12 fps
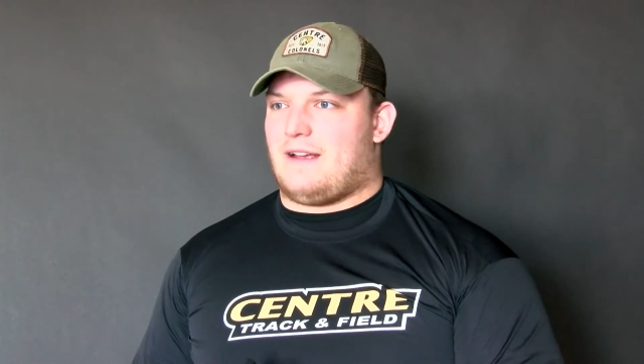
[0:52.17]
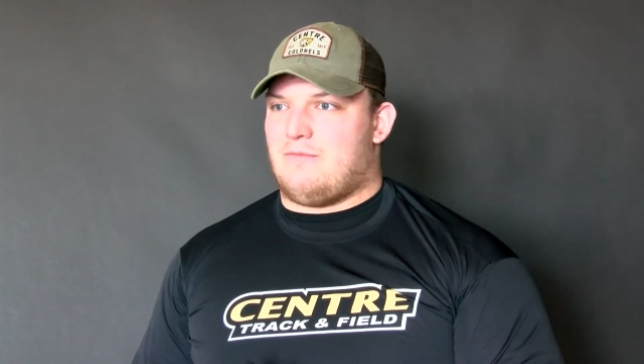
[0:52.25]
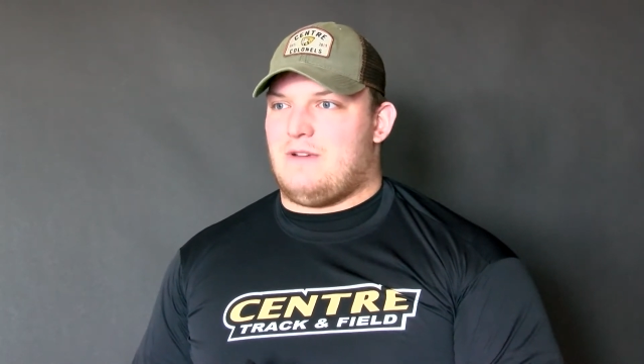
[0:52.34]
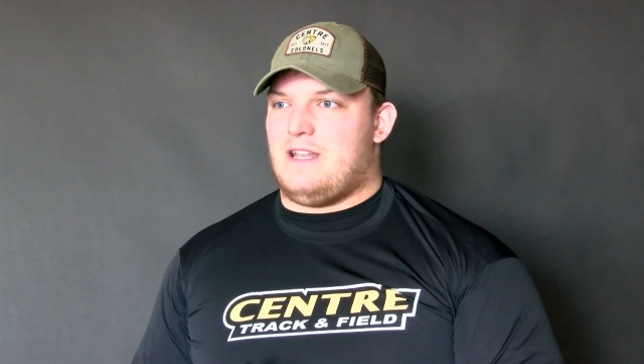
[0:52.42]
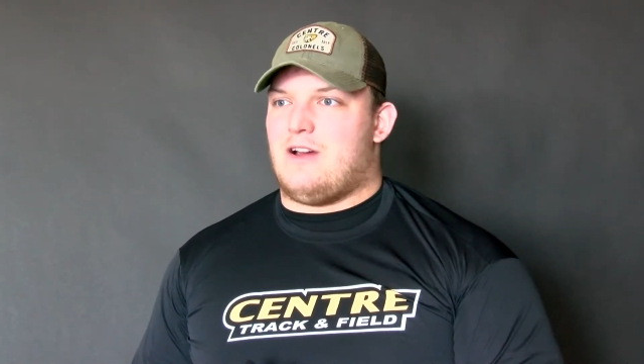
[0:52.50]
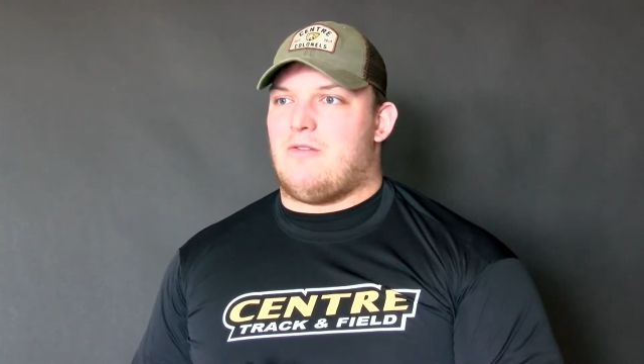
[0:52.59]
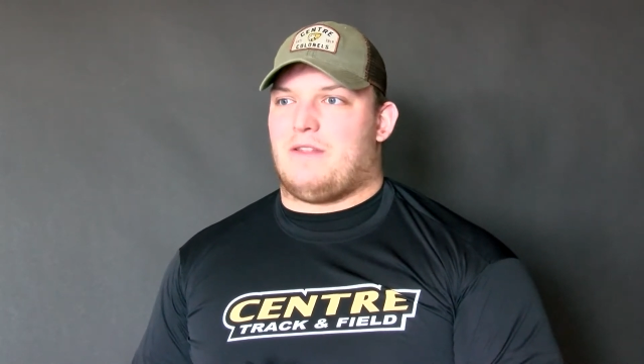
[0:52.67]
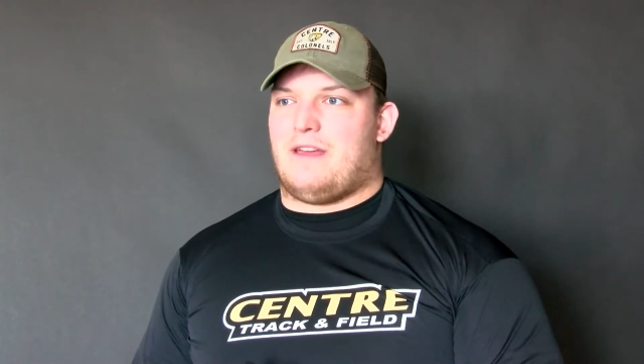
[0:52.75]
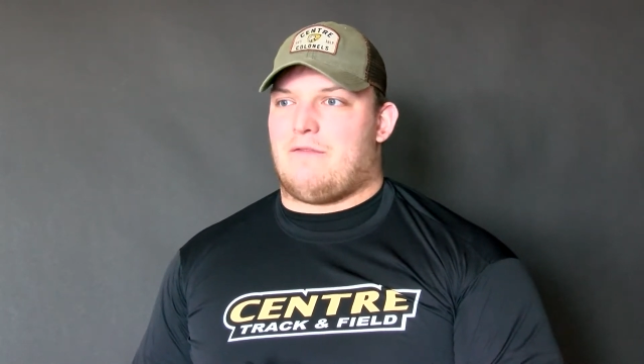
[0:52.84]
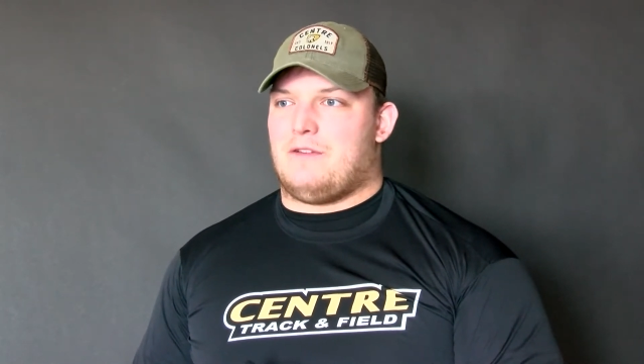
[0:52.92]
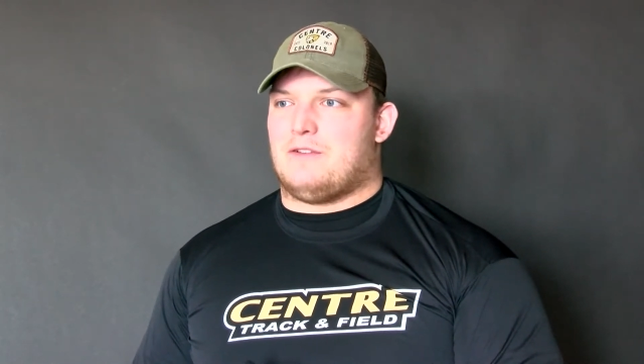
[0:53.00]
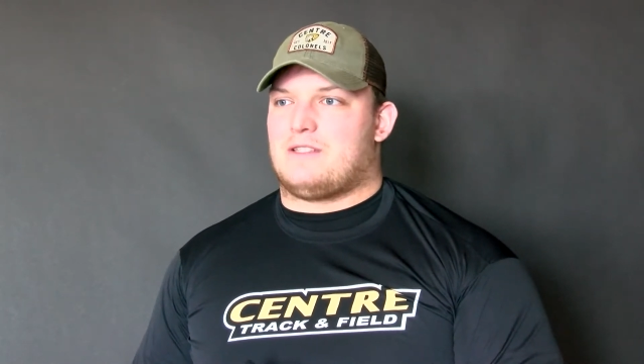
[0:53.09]
we know what
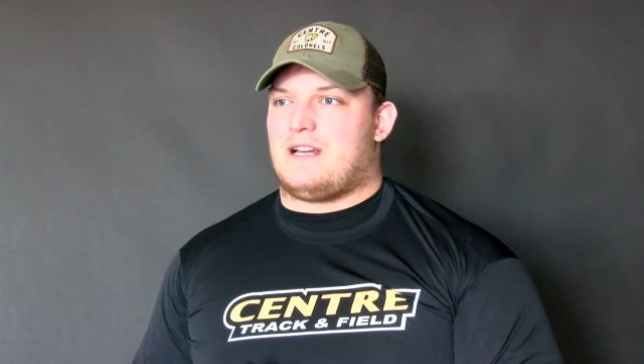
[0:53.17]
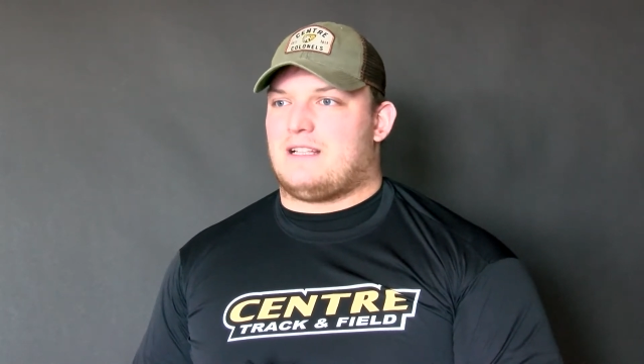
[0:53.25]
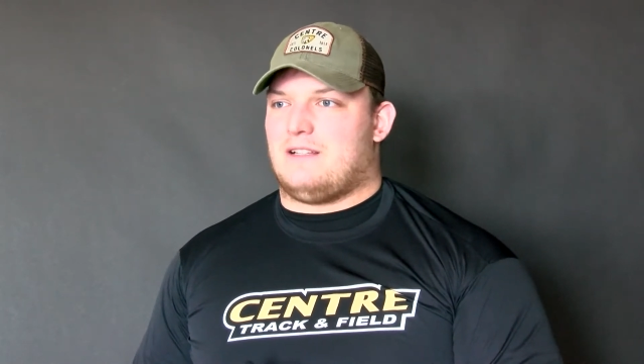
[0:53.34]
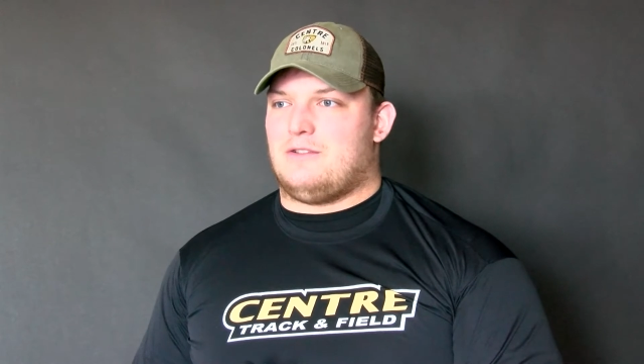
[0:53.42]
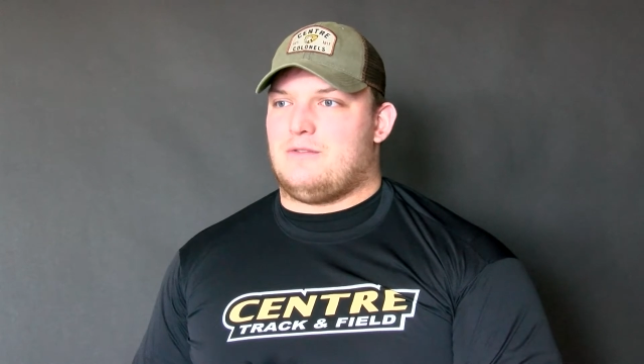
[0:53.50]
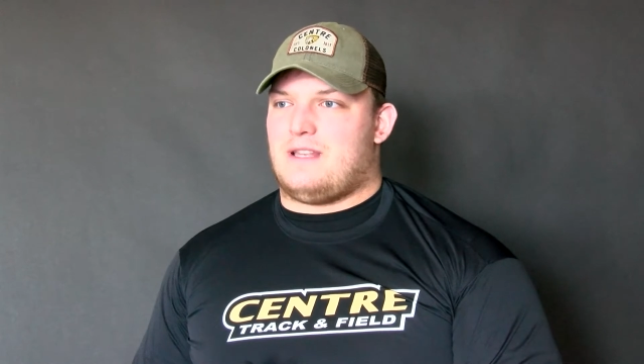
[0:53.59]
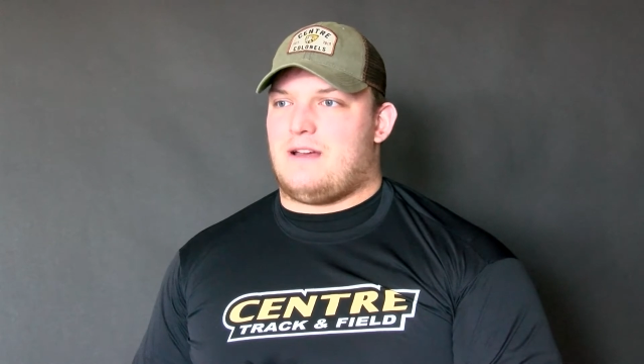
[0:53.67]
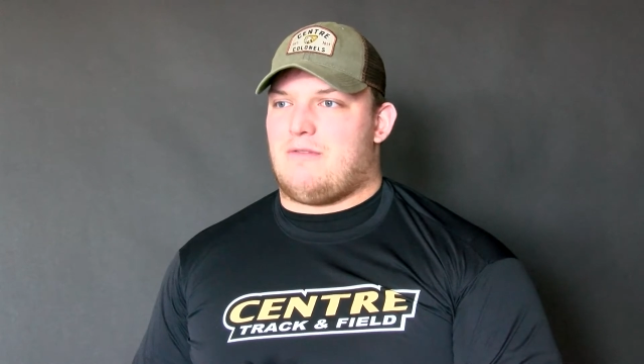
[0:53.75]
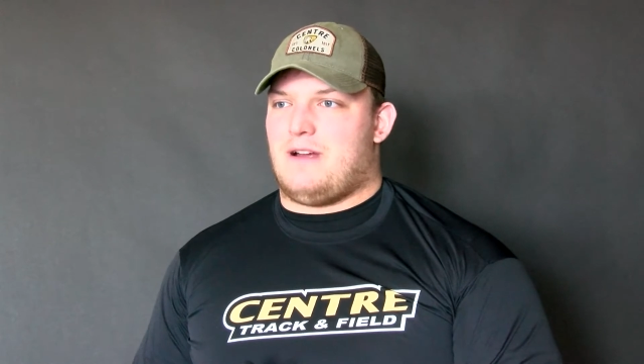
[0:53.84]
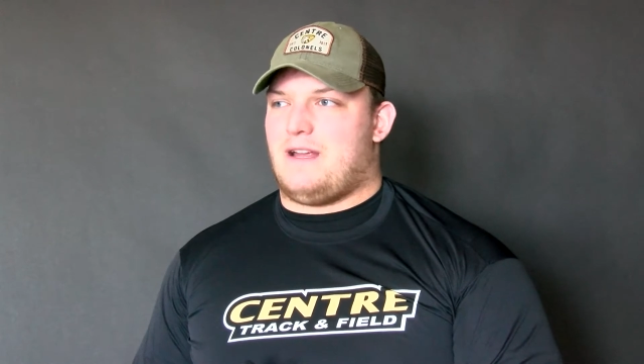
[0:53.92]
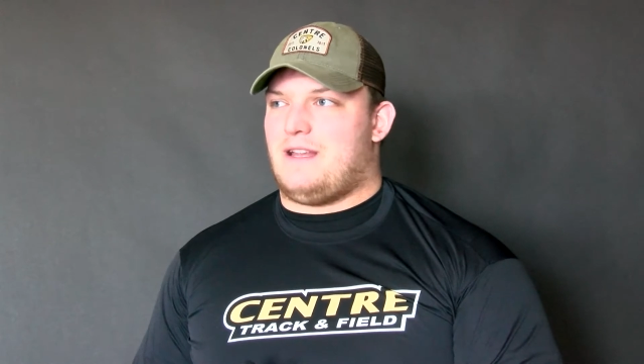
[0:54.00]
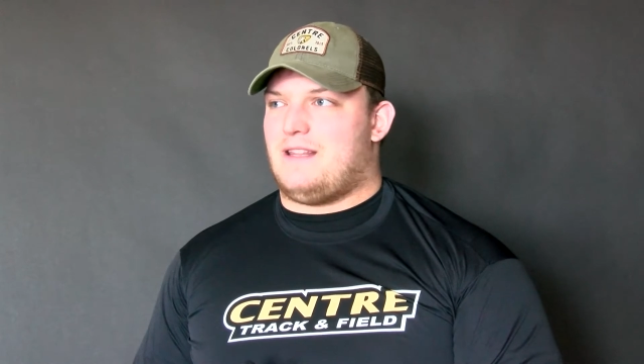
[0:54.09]
that feels like to lose that
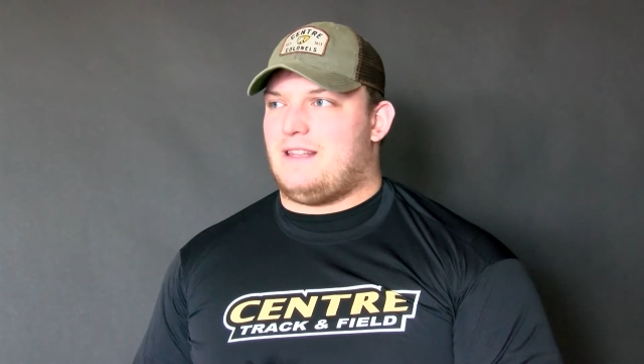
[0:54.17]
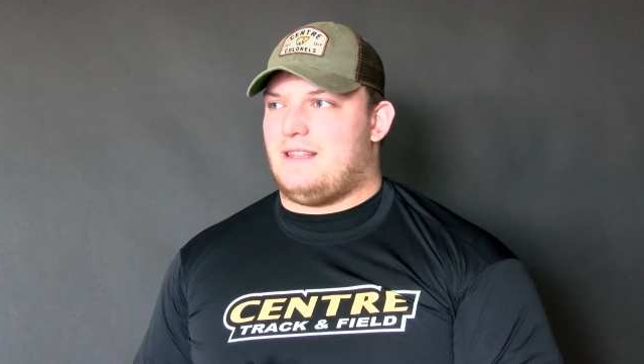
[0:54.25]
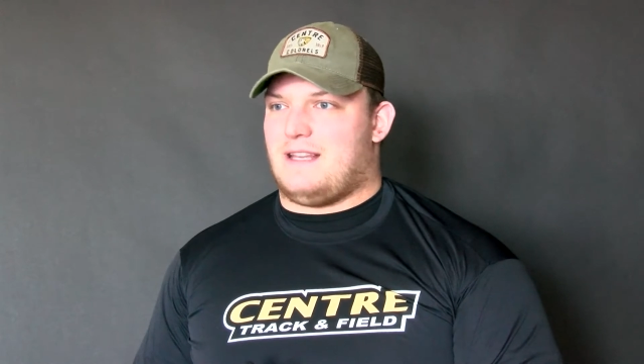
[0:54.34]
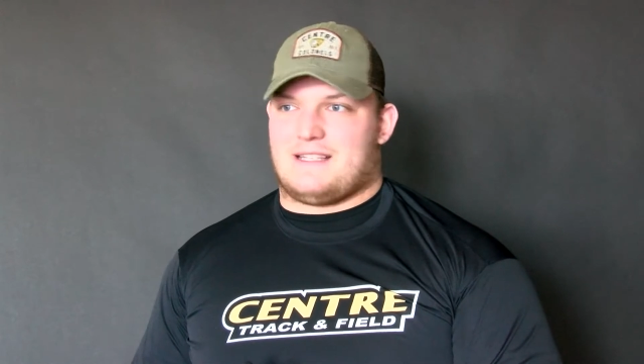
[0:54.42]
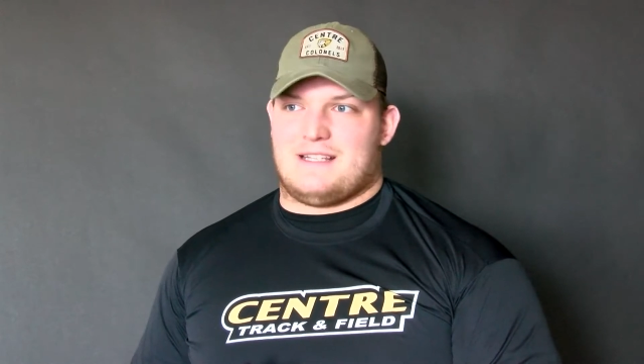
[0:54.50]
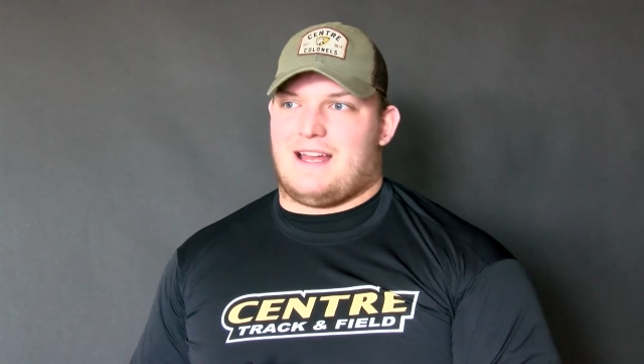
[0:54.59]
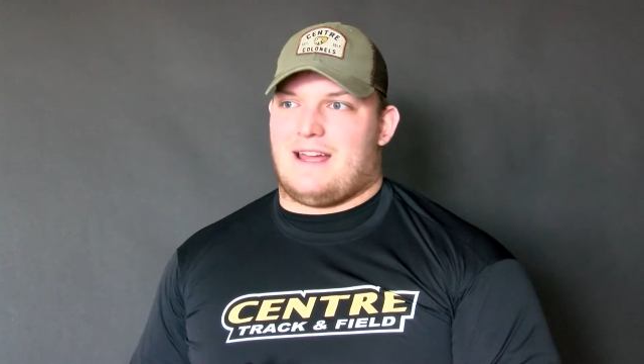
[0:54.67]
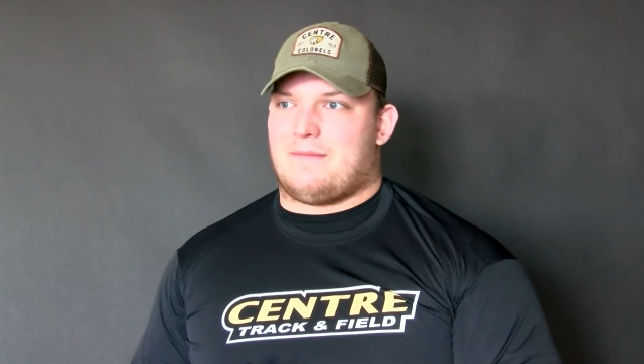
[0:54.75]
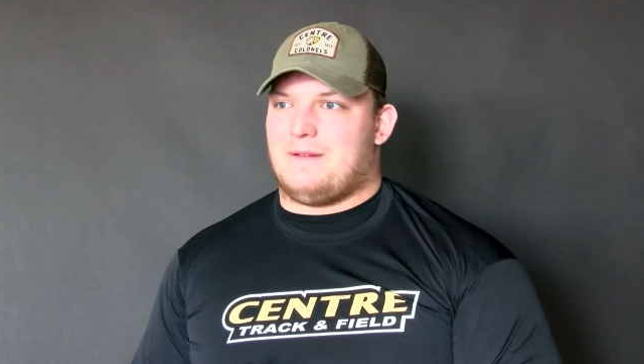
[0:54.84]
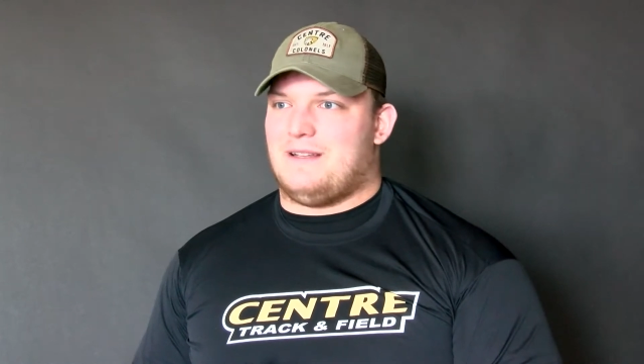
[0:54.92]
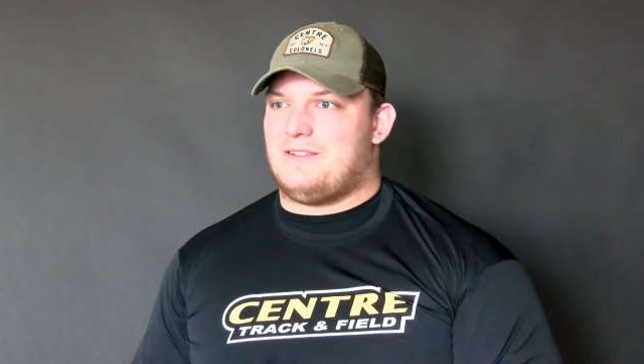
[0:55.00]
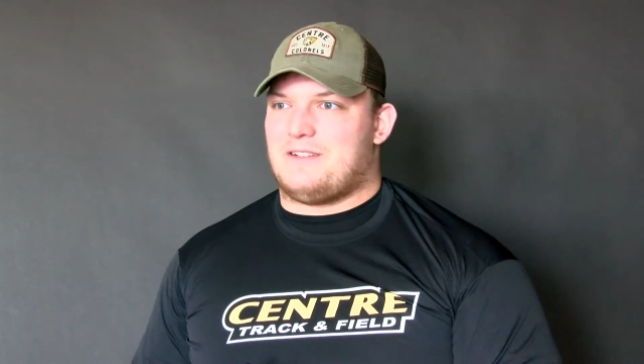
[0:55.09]
weight. That's not
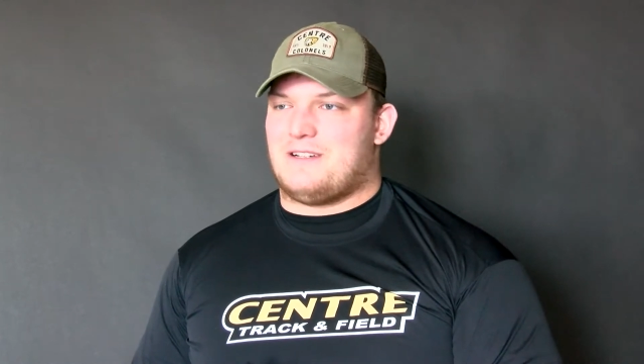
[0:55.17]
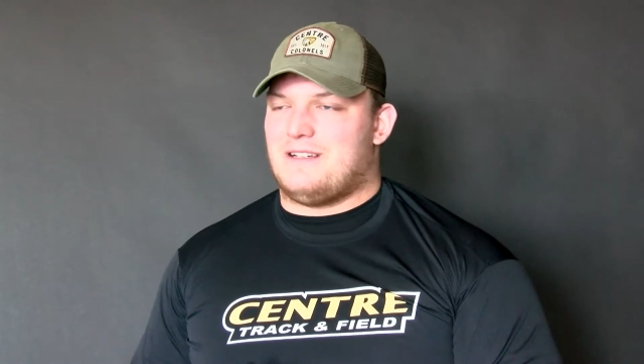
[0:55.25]
happening this year.